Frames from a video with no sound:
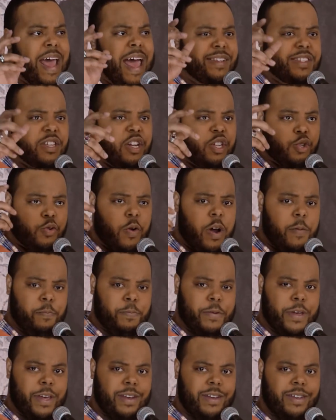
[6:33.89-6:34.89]
as a
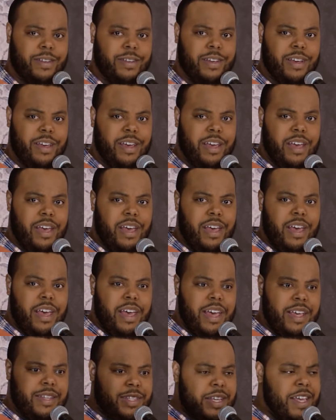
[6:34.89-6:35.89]
trumpet.
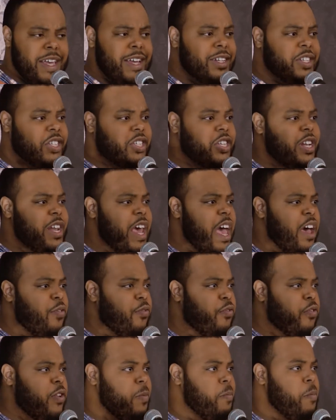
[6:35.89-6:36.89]
It's each and
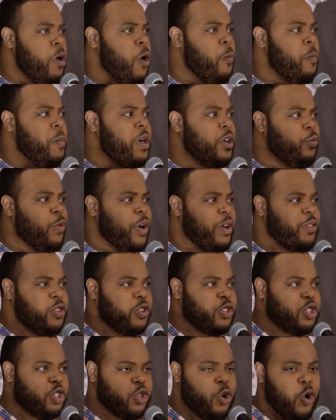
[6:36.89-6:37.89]
every moment where
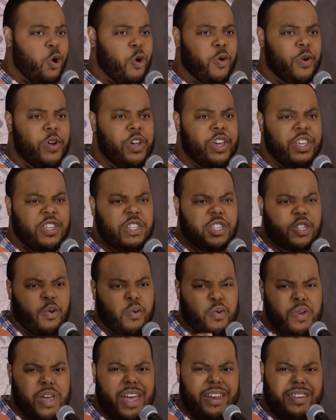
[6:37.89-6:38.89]
the stories
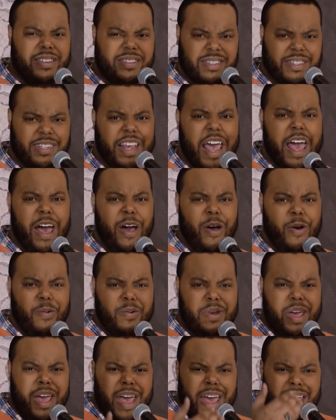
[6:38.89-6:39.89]
create a
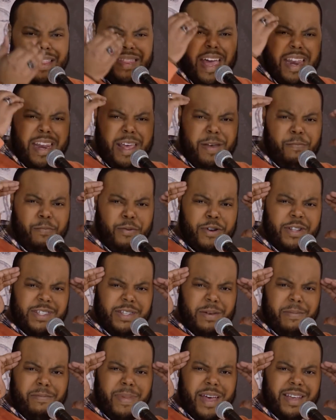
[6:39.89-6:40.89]
sound that
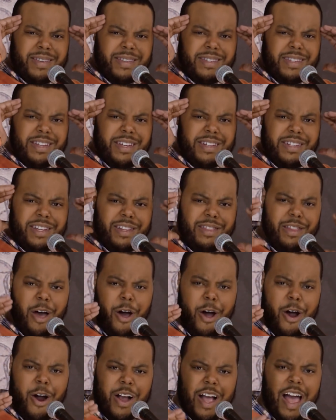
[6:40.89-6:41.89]
imprints a message in the
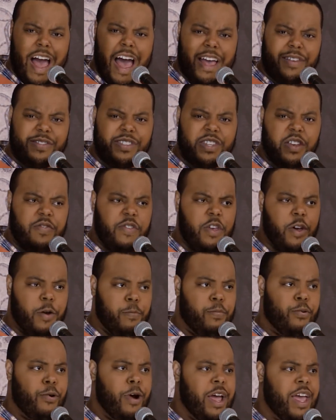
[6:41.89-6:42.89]
archives of your
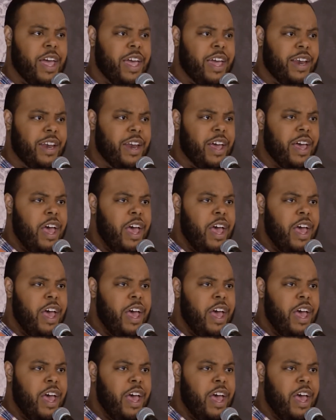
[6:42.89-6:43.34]
brain,